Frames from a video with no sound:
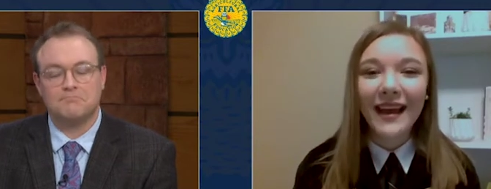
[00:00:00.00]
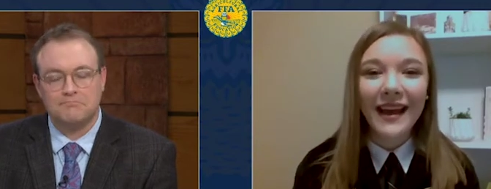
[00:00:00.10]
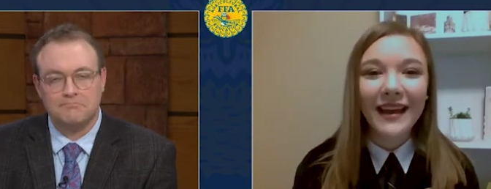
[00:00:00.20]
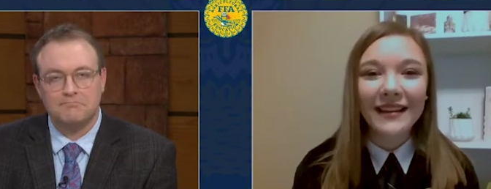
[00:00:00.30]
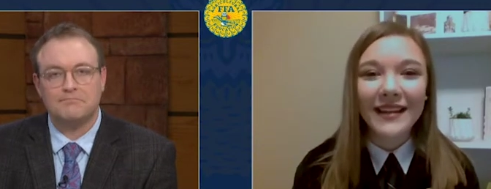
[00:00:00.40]

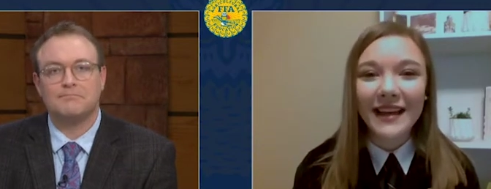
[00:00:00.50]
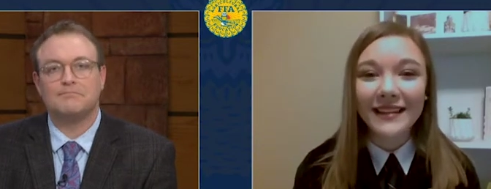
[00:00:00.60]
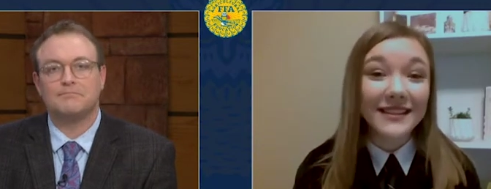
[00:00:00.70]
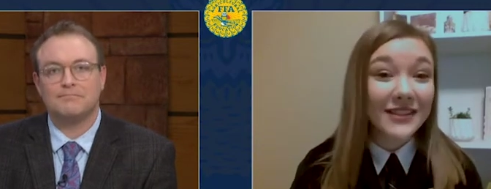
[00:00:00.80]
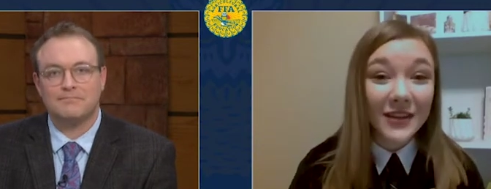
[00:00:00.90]
Speaker 1: and that
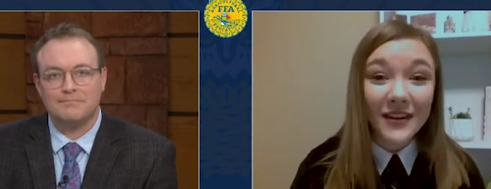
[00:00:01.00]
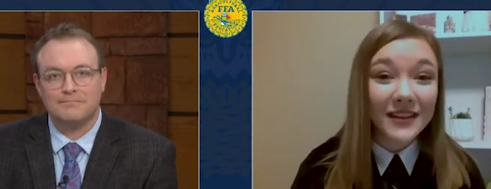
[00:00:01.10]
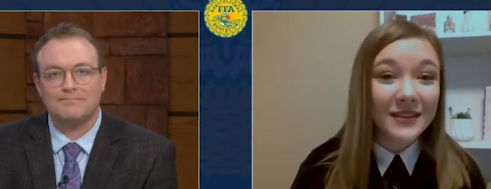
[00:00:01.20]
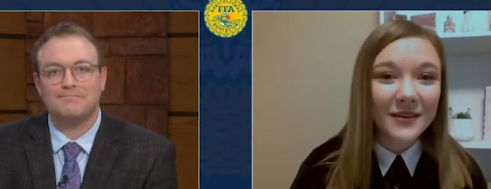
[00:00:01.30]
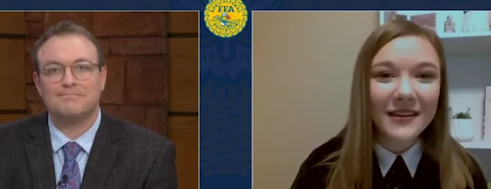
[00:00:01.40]
that started
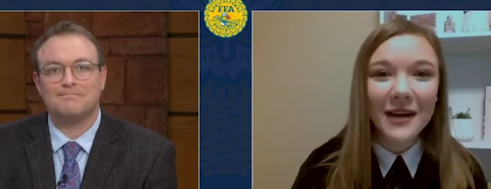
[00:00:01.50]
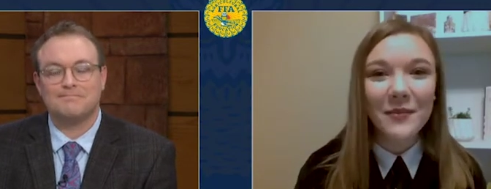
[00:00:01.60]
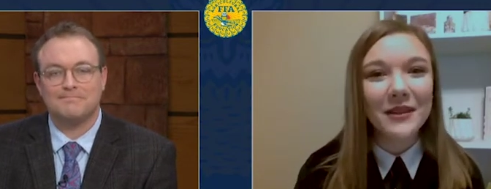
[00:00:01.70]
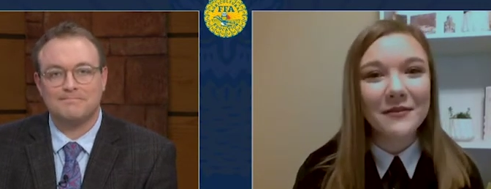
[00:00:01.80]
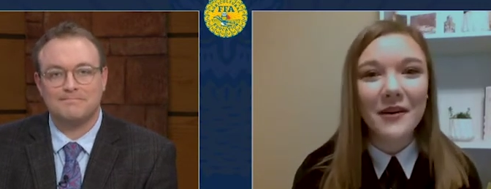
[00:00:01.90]
growing up on
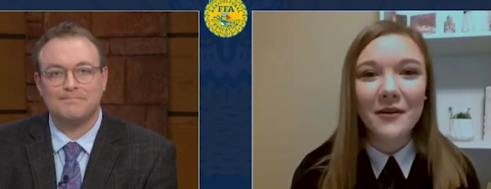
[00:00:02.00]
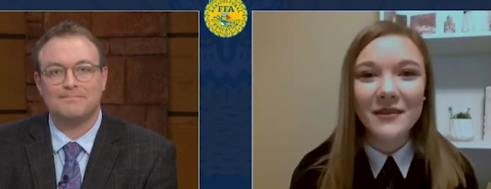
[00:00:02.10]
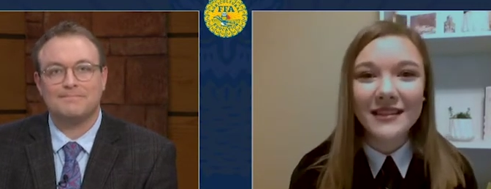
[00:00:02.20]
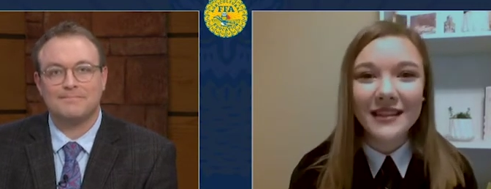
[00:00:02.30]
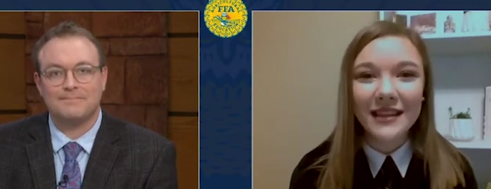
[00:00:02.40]
the farm and
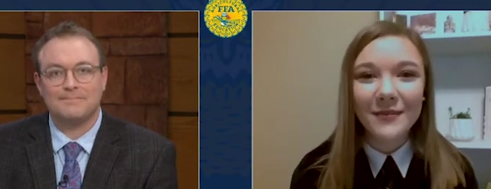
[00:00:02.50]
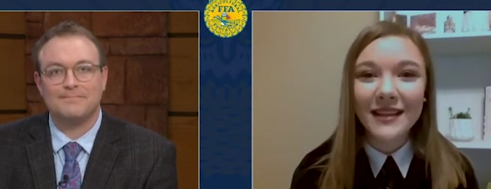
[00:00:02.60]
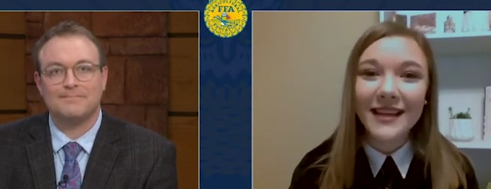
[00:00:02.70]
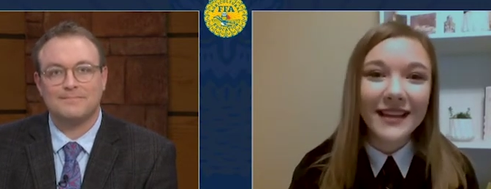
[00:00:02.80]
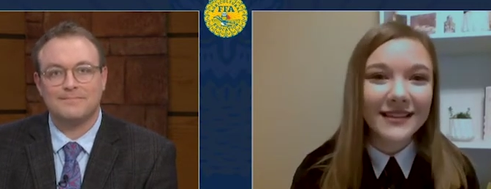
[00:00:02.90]
seeing my
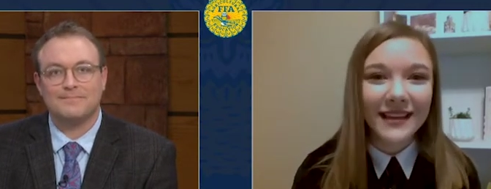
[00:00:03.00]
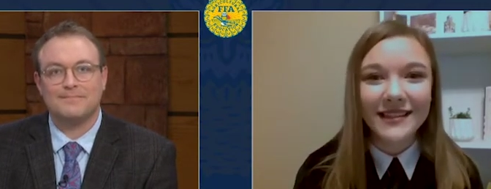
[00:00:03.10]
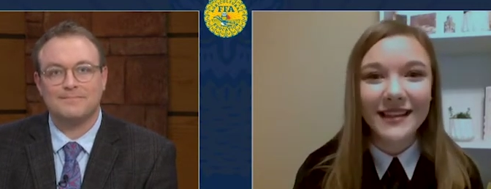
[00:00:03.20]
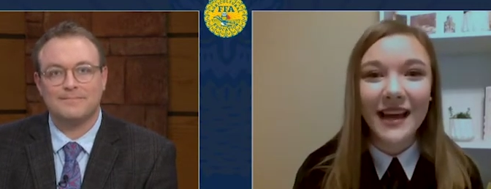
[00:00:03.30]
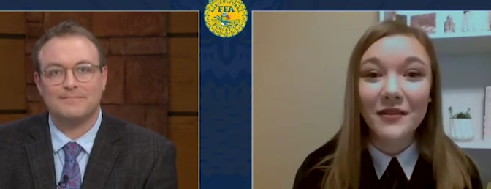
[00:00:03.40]
dad's legacy,
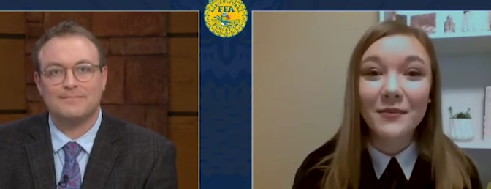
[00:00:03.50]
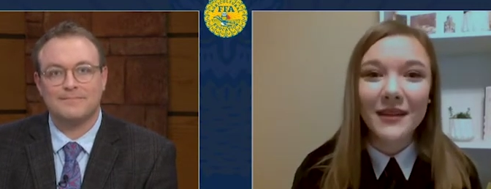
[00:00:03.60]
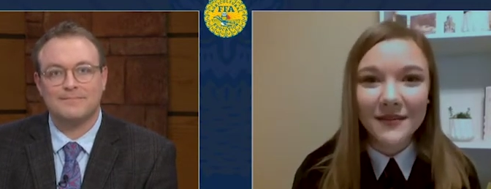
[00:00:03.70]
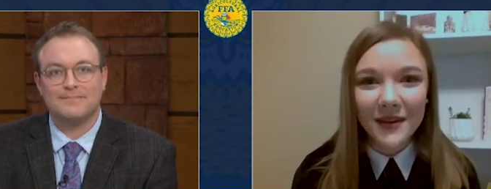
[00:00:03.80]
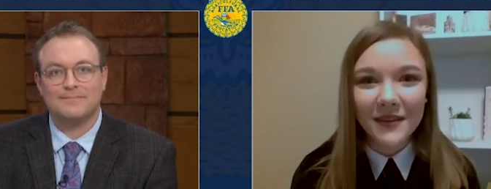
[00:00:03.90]
having been
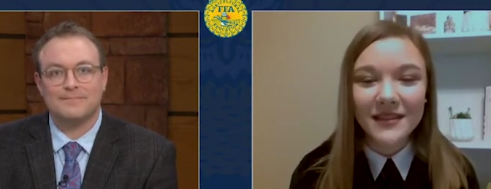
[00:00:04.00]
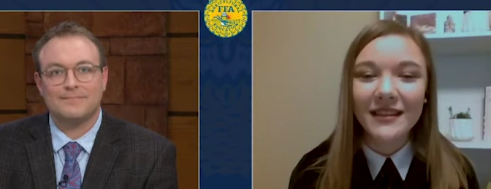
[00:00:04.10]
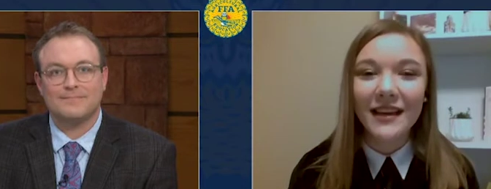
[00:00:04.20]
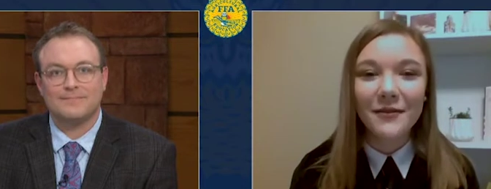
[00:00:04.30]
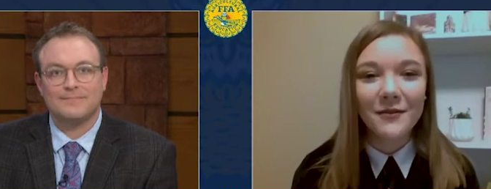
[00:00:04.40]
involved in the
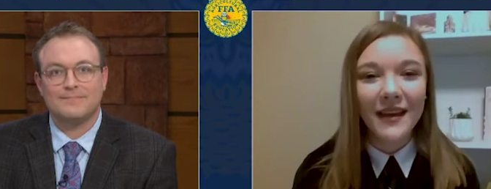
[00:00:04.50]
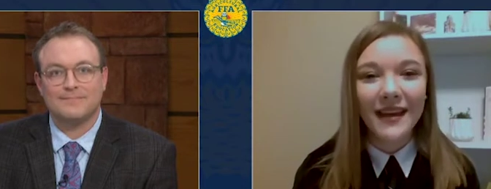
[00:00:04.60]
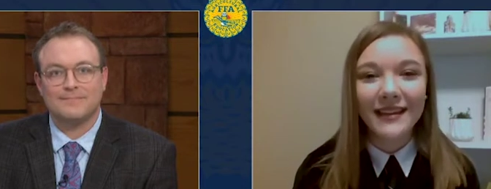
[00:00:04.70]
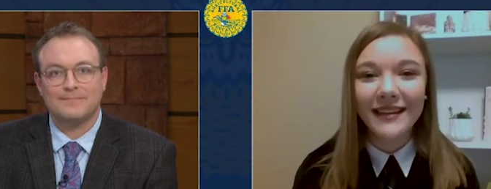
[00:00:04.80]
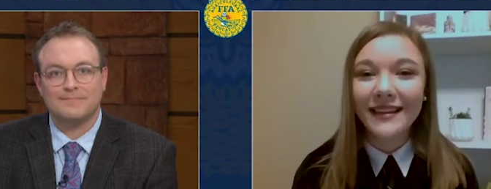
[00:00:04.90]
FFA, and
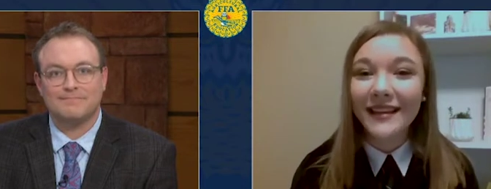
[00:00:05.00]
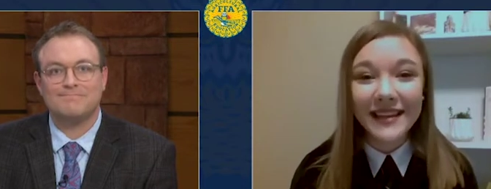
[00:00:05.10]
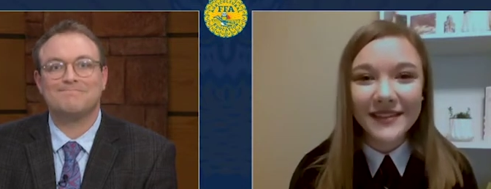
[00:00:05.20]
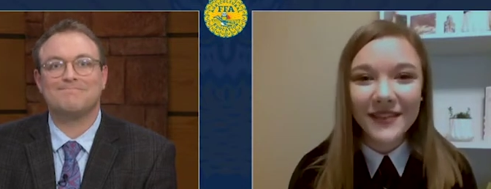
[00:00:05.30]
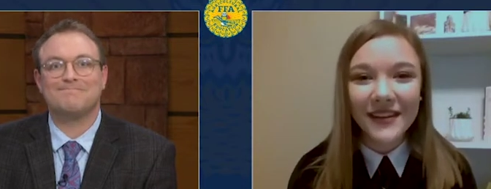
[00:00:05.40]
then getting
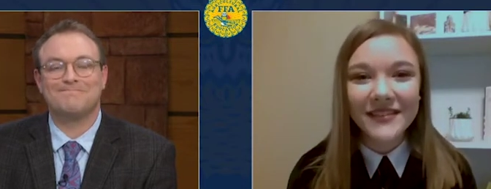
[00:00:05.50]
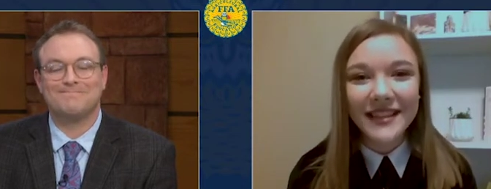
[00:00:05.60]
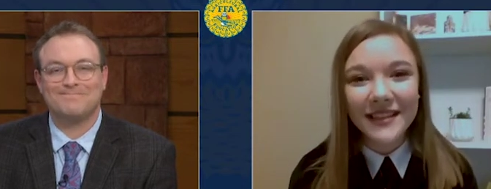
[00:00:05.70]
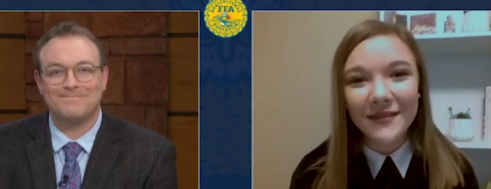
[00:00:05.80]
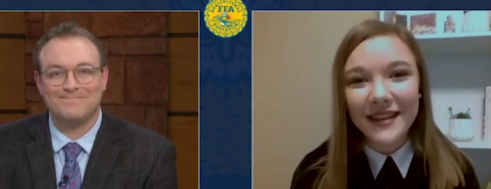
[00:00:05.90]
involved in
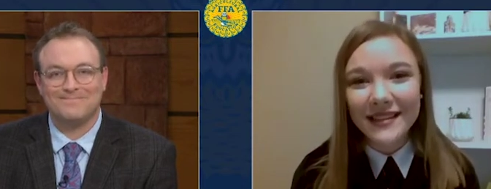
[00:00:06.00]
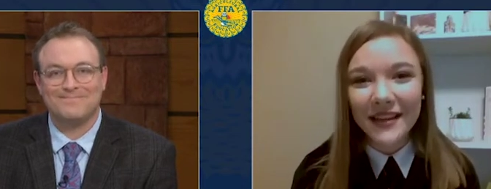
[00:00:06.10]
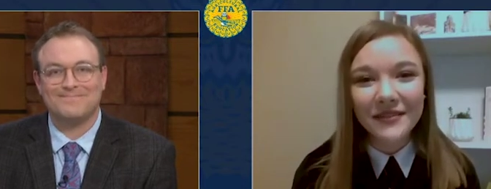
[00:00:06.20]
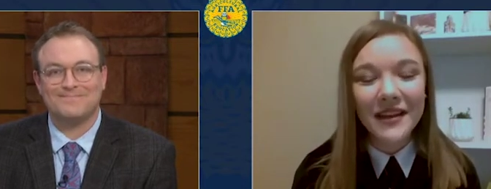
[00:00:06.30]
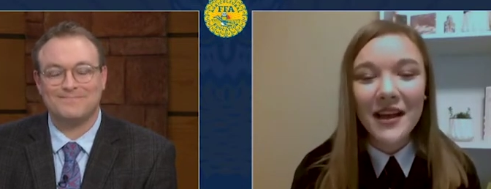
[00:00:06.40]
it myself.
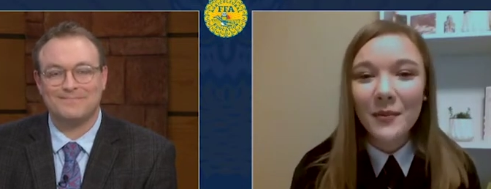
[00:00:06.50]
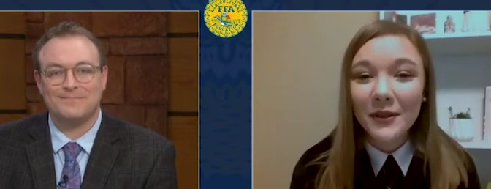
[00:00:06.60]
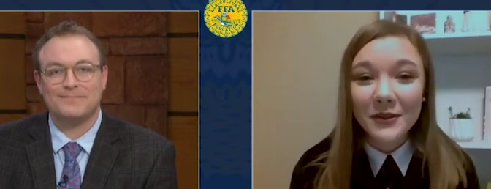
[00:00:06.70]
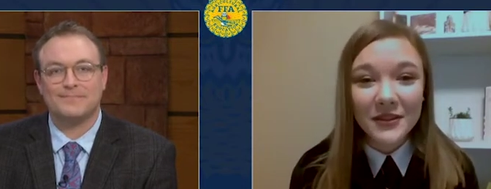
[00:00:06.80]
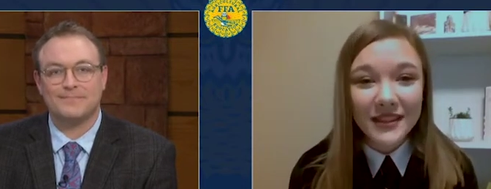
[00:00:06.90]
My
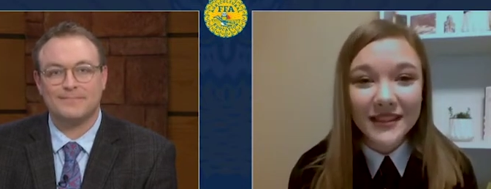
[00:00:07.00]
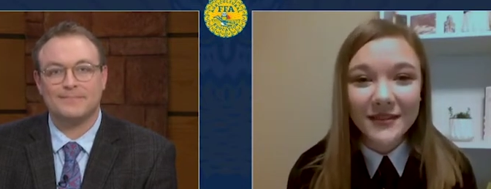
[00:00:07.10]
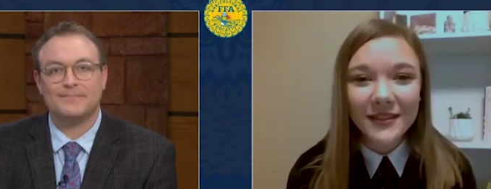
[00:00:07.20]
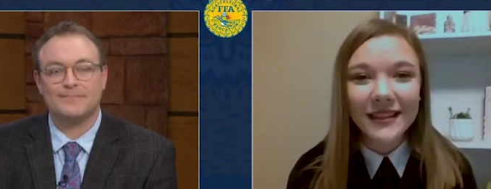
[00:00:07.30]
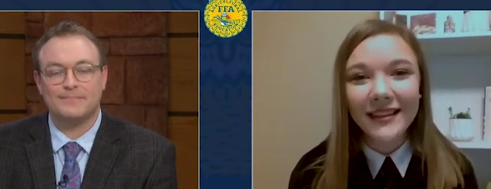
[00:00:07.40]
older sister
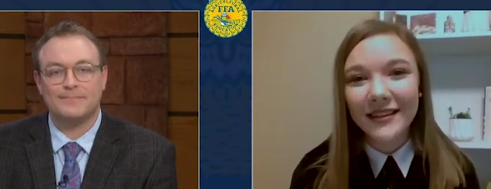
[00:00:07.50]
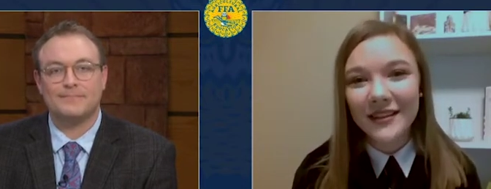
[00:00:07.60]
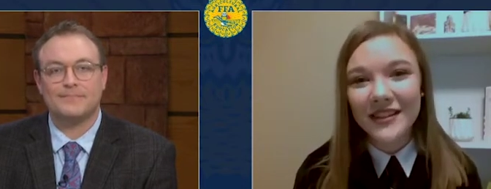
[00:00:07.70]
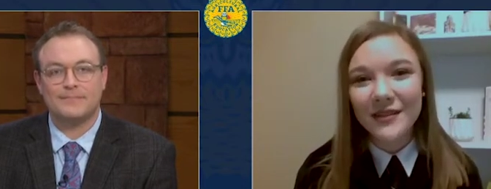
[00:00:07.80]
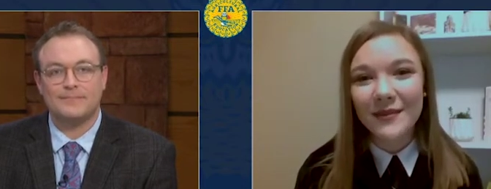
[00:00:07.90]
really
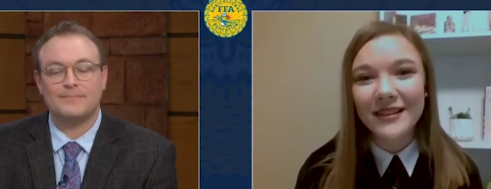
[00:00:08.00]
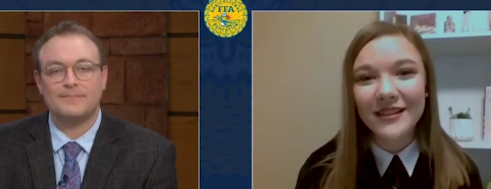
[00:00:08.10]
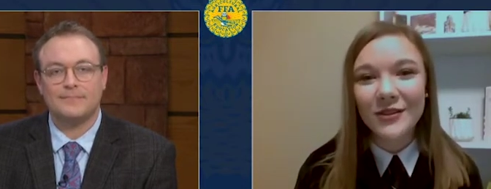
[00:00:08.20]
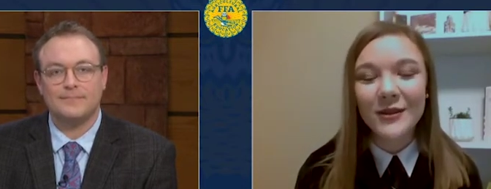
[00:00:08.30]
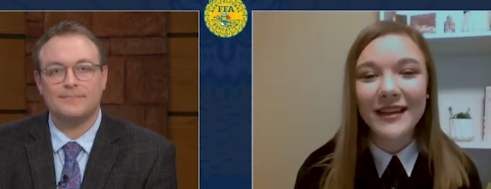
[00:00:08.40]
encouraged me to
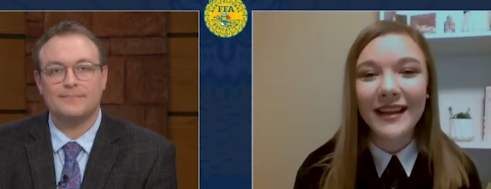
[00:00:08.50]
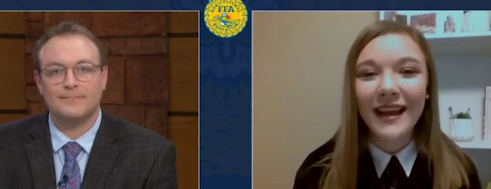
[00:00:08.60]
join,